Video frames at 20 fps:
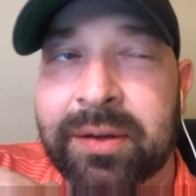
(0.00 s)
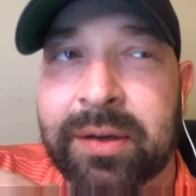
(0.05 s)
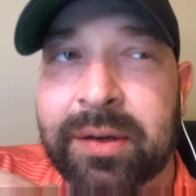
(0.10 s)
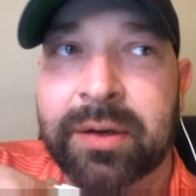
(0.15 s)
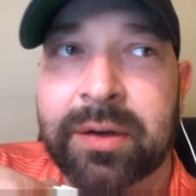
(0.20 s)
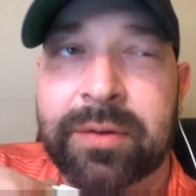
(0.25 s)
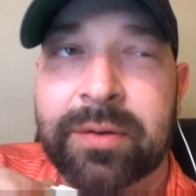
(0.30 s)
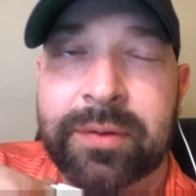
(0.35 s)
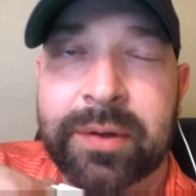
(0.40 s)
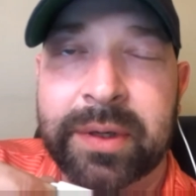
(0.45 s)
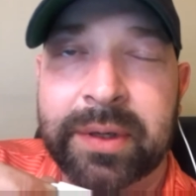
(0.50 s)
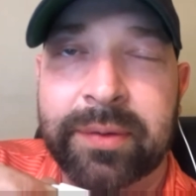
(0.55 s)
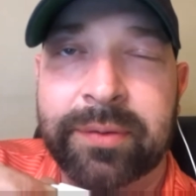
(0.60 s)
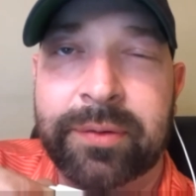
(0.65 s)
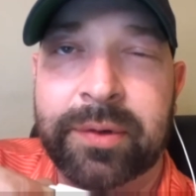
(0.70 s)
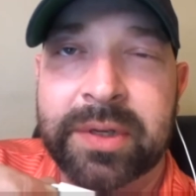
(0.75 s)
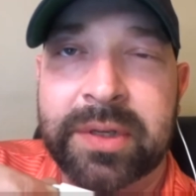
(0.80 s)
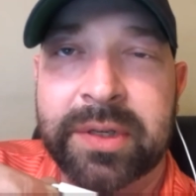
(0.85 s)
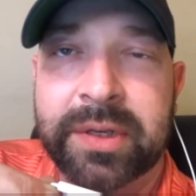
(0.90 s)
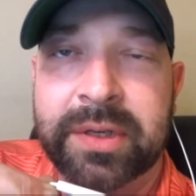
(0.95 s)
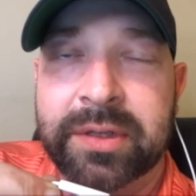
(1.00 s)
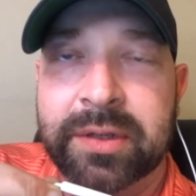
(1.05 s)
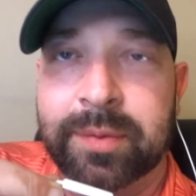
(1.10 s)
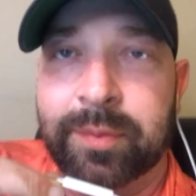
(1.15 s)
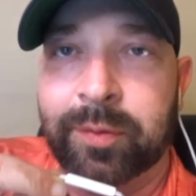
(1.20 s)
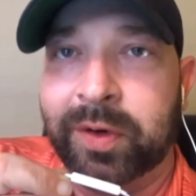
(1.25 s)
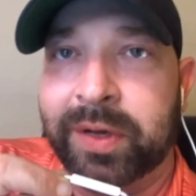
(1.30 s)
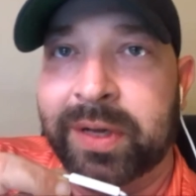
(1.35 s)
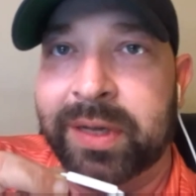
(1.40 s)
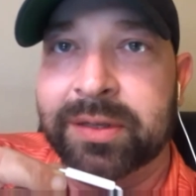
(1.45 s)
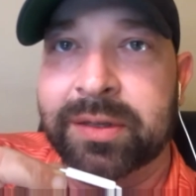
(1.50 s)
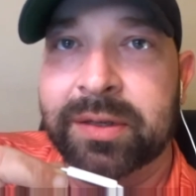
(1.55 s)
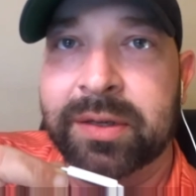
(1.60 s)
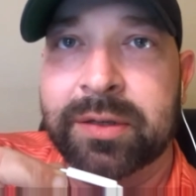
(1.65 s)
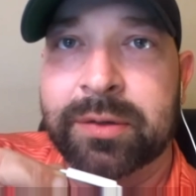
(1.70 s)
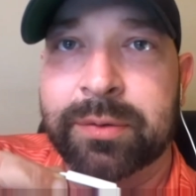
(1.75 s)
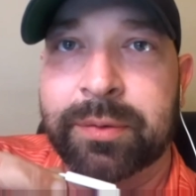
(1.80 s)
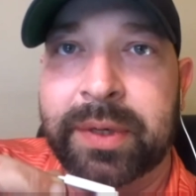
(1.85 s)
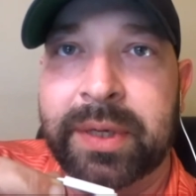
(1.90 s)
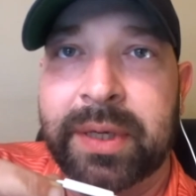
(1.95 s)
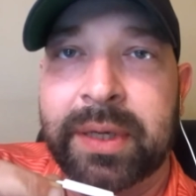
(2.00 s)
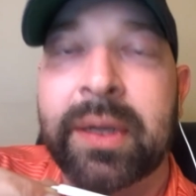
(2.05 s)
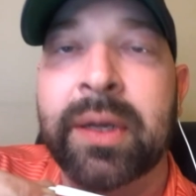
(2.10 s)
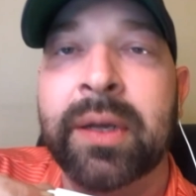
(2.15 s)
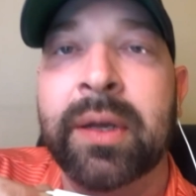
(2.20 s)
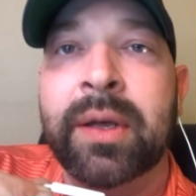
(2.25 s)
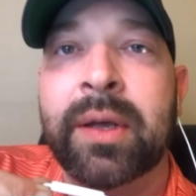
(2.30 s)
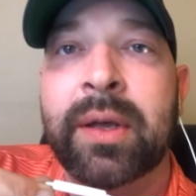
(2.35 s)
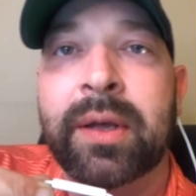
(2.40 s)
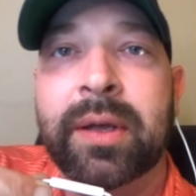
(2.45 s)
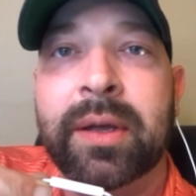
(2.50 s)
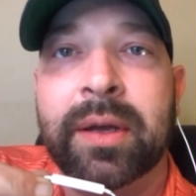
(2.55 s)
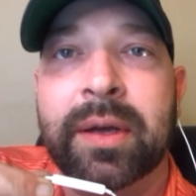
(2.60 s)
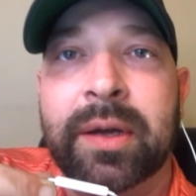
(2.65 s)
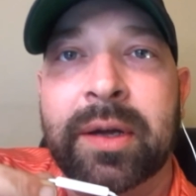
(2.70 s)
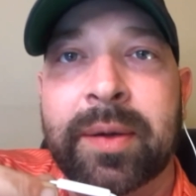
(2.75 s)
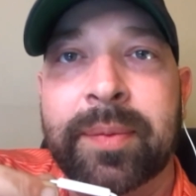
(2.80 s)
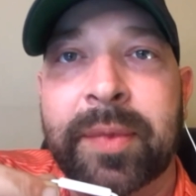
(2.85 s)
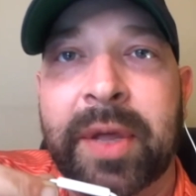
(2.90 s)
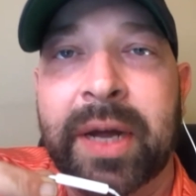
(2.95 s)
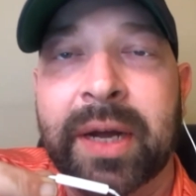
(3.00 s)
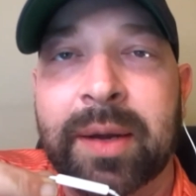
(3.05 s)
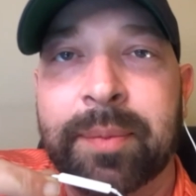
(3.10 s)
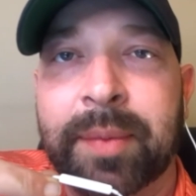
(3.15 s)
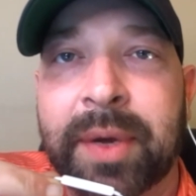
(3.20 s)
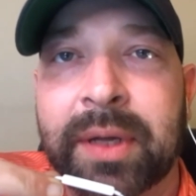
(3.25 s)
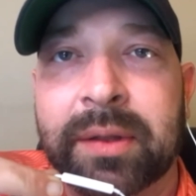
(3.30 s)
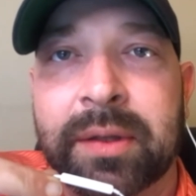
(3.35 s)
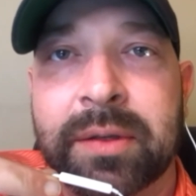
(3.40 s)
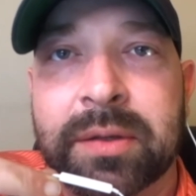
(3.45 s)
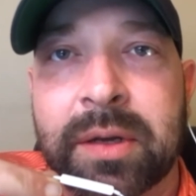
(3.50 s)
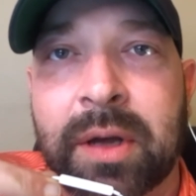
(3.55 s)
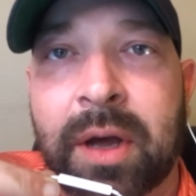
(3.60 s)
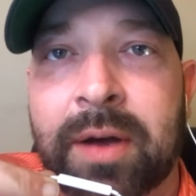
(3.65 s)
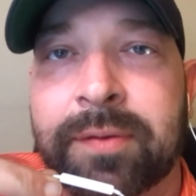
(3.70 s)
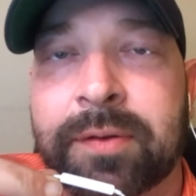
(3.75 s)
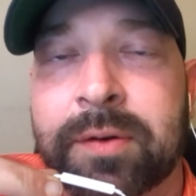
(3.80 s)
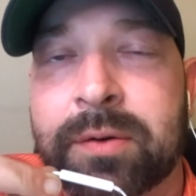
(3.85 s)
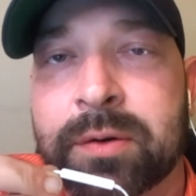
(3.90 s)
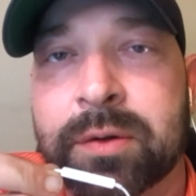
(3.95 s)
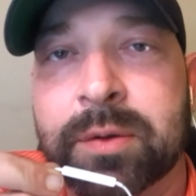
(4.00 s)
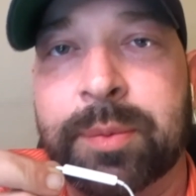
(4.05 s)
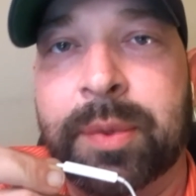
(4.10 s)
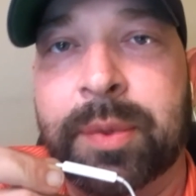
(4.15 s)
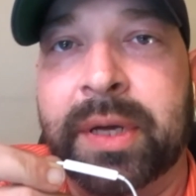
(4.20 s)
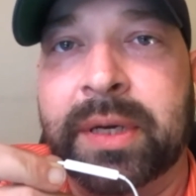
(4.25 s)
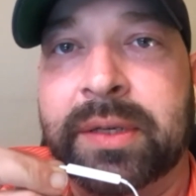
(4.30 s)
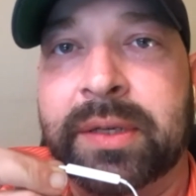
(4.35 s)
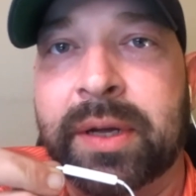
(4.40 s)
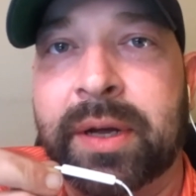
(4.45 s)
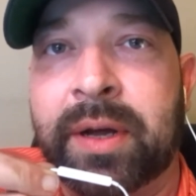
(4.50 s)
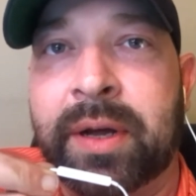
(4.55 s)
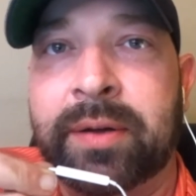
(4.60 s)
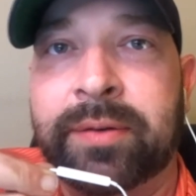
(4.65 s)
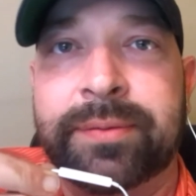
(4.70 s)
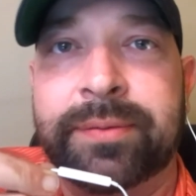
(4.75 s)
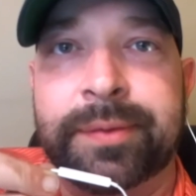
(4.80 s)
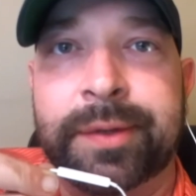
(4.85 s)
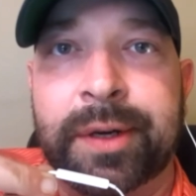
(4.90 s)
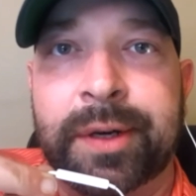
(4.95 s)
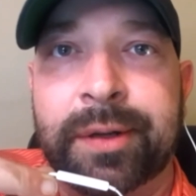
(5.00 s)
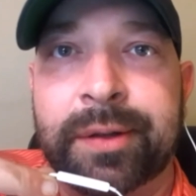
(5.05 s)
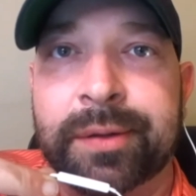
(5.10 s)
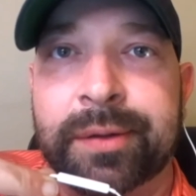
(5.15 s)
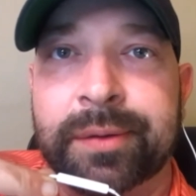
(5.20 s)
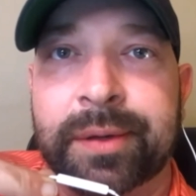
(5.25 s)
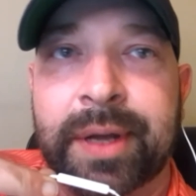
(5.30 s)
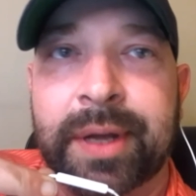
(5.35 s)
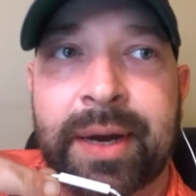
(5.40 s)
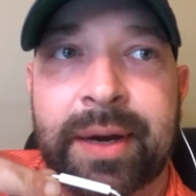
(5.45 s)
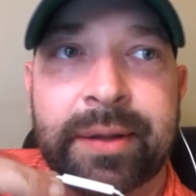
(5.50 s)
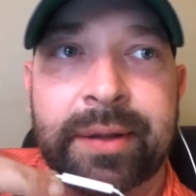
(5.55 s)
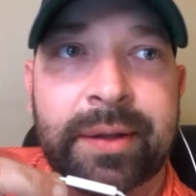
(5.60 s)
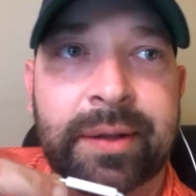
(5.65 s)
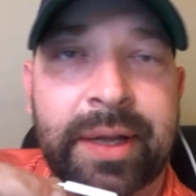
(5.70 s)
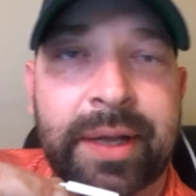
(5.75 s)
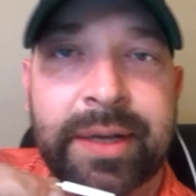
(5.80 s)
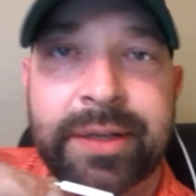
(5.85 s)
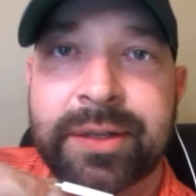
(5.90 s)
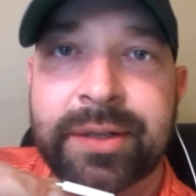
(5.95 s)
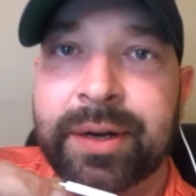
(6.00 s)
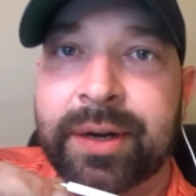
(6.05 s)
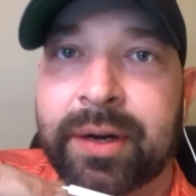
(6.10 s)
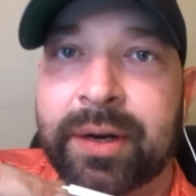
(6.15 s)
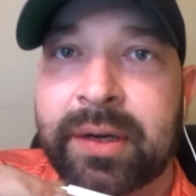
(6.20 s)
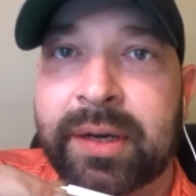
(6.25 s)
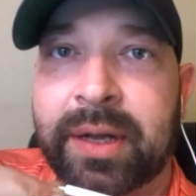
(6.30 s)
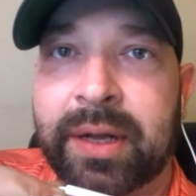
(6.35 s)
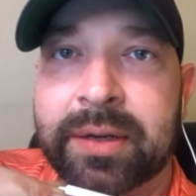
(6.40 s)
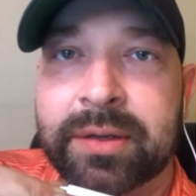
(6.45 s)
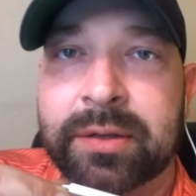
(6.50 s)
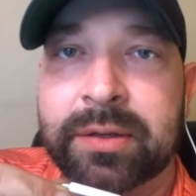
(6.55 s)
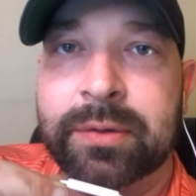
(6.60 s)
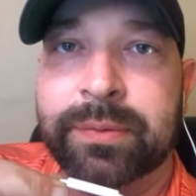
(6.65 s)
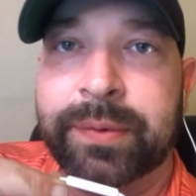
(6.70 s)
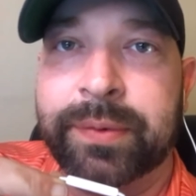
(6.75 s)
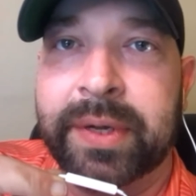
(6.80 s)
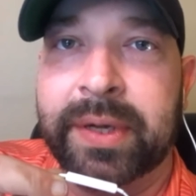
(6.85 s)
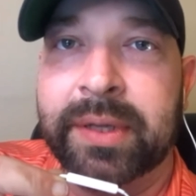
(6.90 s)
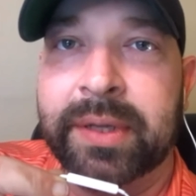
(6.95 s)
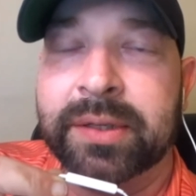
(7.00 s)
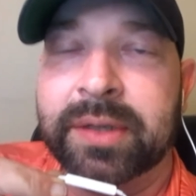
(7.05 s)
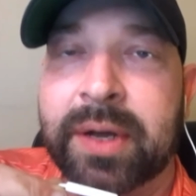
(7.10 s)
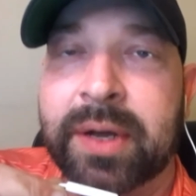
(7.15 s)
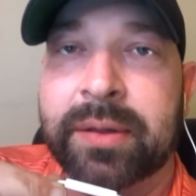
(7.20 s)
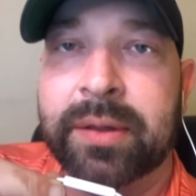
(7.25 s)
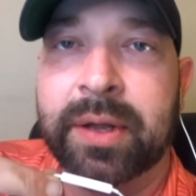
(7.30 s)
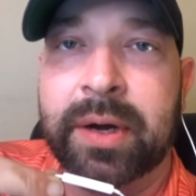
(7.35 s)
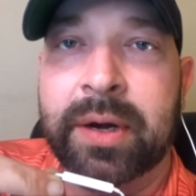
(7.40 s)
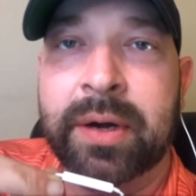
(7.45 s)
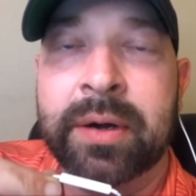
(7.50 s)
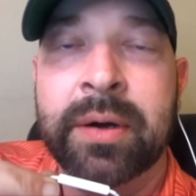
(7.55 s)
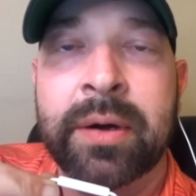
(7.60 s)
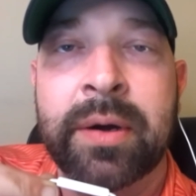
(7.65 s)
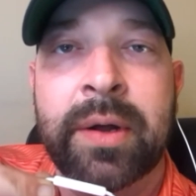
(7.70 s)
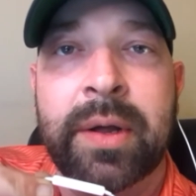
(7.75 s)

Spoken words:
If we see some wins this week, that can make this golf course play tough. The kind of the legendary Texas wins out there.